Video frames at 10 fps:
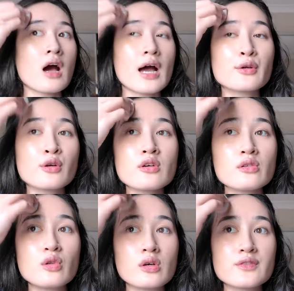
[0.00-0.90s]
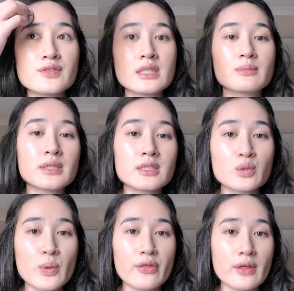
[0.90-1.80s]
I know a lot of
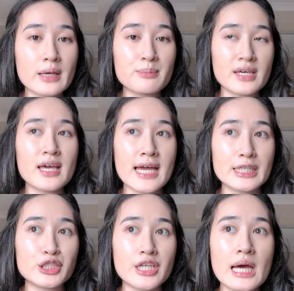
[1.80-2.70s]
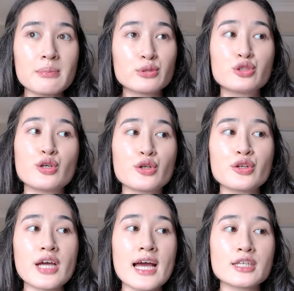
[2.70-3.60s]
siblings with like a big age gap
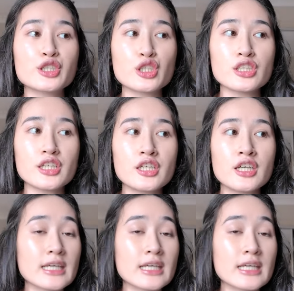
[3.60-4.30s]
don't actually